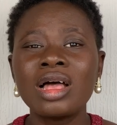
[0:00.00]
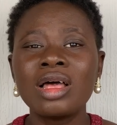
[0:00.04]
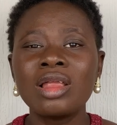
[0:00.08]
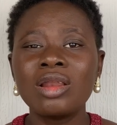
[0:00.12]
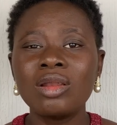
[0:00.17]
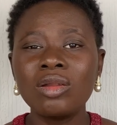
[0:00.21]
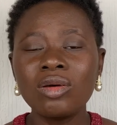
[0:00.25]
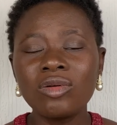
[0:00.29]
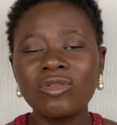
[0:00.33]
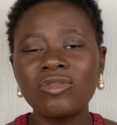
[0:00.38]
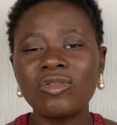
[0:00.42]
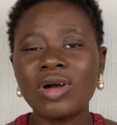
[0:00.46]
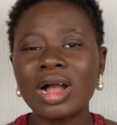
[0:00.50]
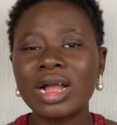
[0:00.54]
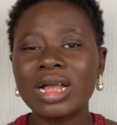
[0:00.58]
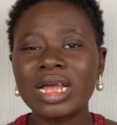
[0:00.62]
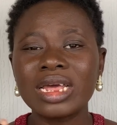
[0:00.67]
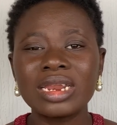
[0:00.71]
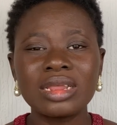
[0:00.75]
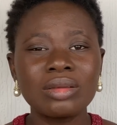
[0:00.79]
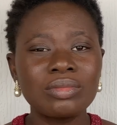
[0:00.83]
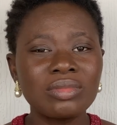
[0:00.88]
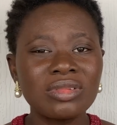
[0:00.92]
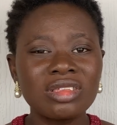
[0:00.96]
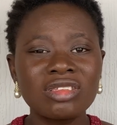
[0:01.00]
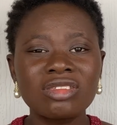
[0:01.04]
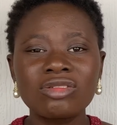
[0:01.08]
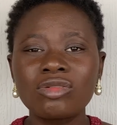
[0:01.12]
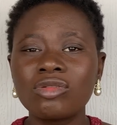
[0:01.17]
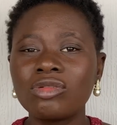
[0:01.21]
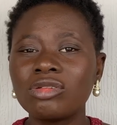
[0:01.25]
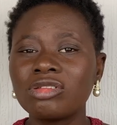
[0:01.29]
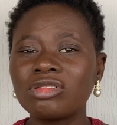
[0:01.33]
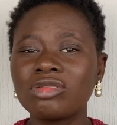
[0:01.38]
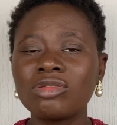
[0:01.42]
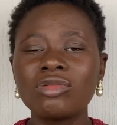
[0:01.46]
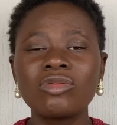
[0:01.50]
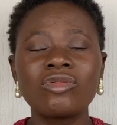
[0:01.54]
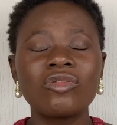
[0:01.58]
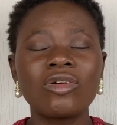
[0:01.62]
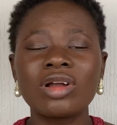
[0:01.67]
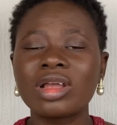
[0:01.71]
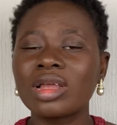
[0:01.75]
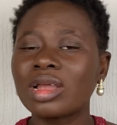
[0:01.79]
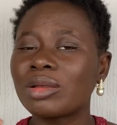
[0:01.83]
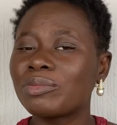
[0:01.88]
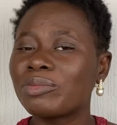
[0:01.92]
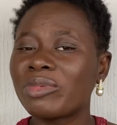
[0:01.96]
look for academic schools, look
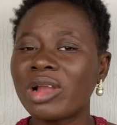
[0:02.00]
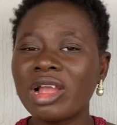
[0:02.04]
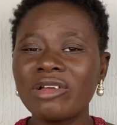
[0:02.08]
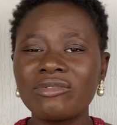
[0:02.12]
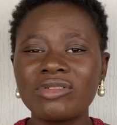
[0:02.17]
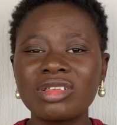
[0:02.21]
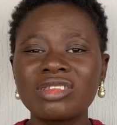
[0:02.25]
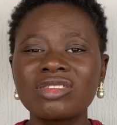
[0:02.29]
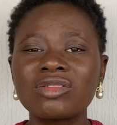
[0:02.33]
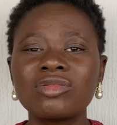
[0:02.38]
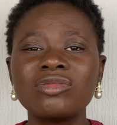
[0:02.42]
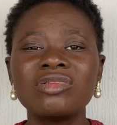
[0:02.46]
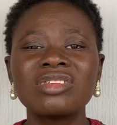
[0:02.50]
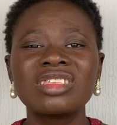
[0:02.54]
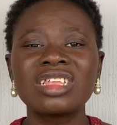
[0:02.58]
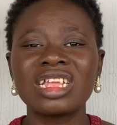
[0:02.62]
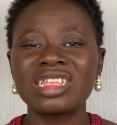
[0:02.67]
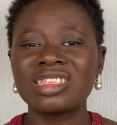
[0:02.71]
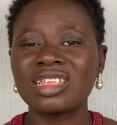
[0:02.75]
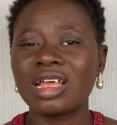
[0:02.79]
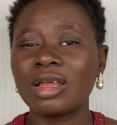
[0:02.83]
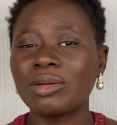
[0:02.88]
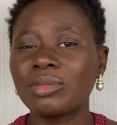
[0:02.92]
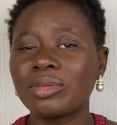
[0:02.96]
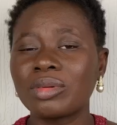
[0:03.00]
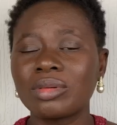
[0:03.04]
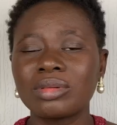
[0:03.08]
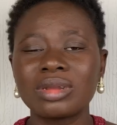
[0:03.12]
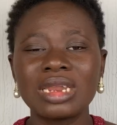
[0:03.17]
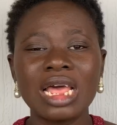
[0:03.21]
for private schools that are